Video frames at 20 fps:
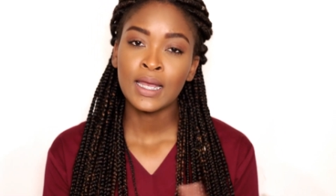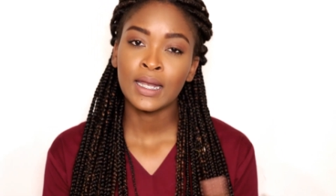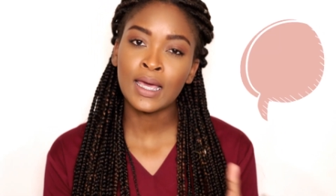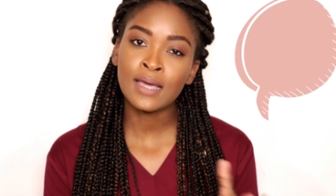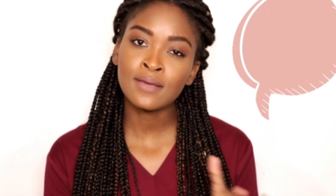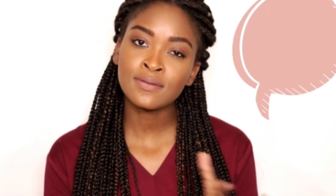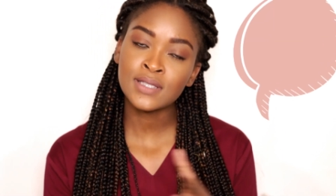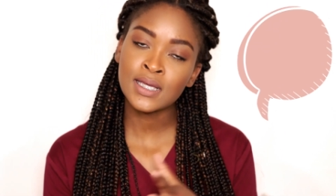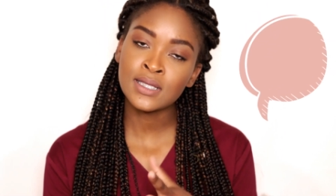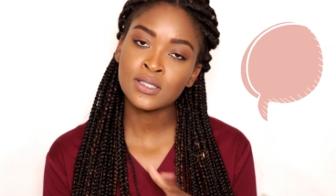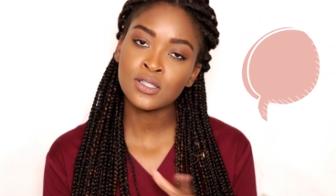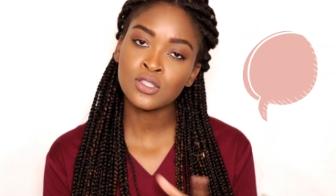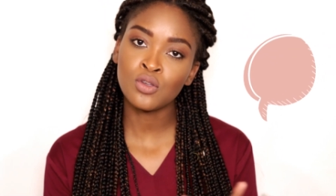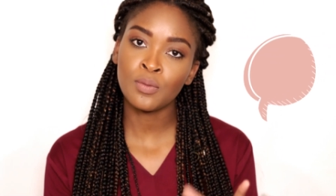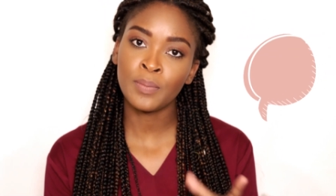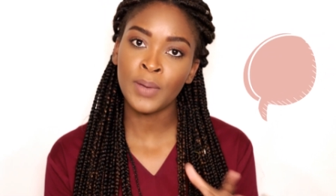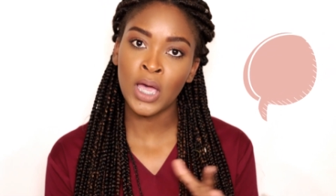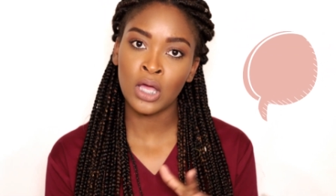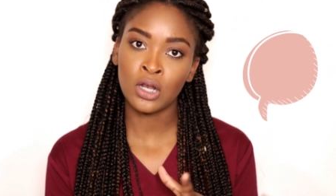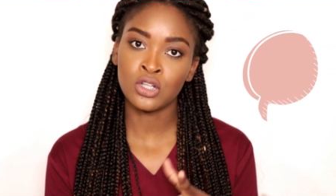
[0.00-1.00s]
Life sciences
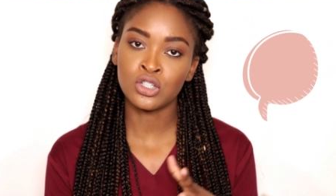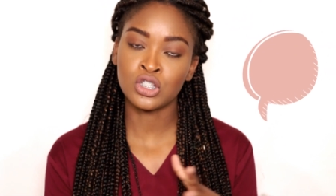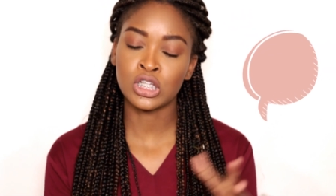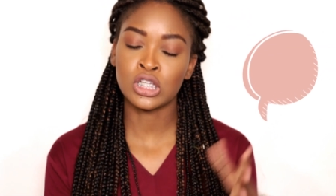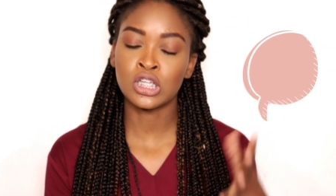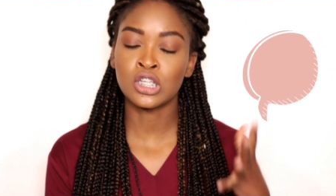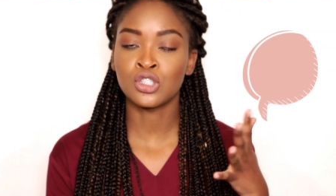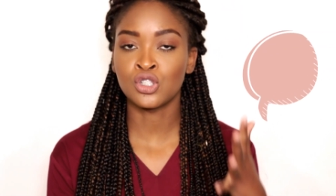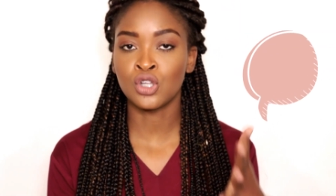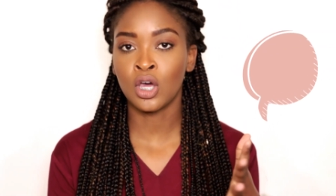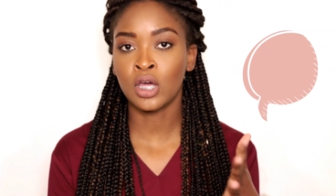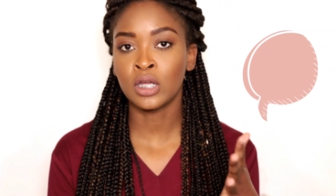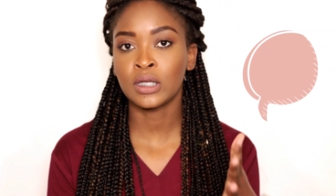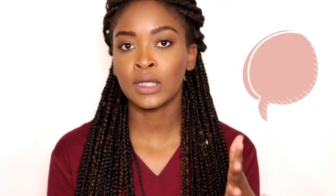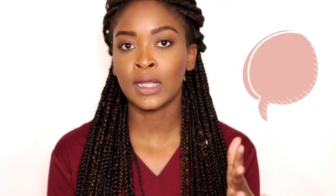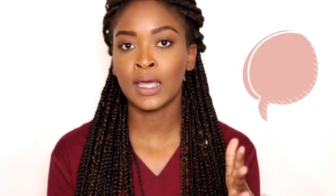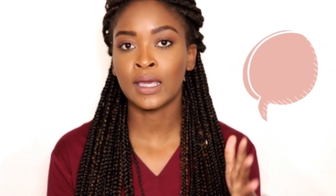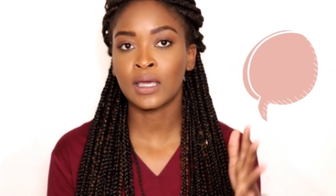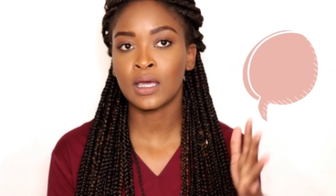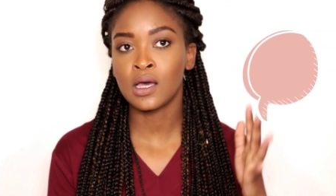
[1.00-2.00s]
or biology is
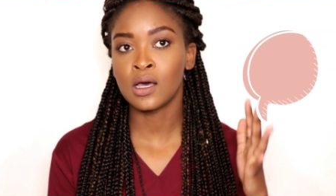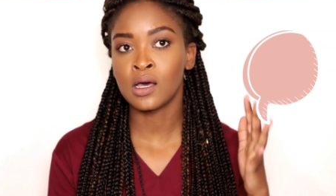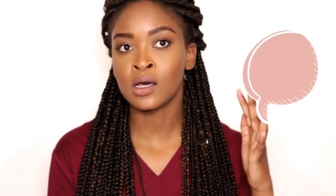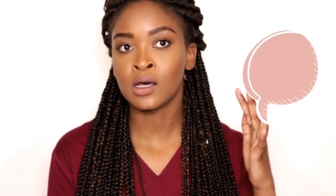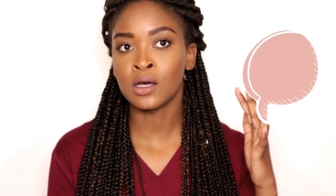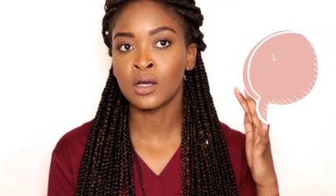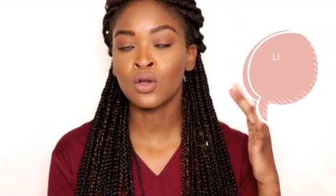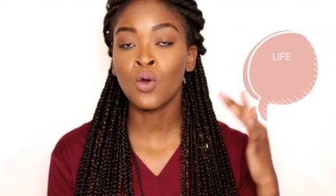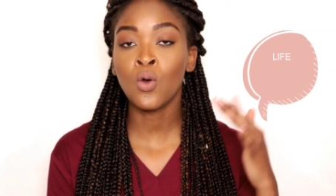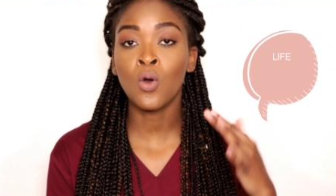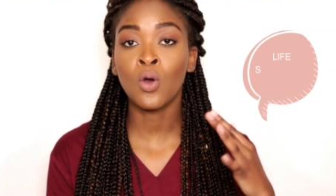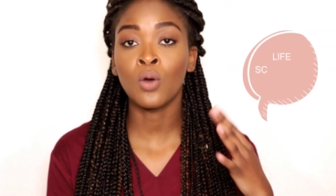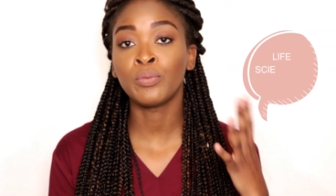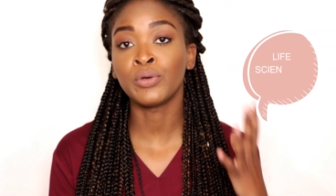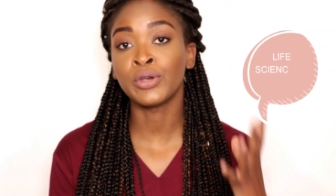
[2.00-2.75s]
not like a core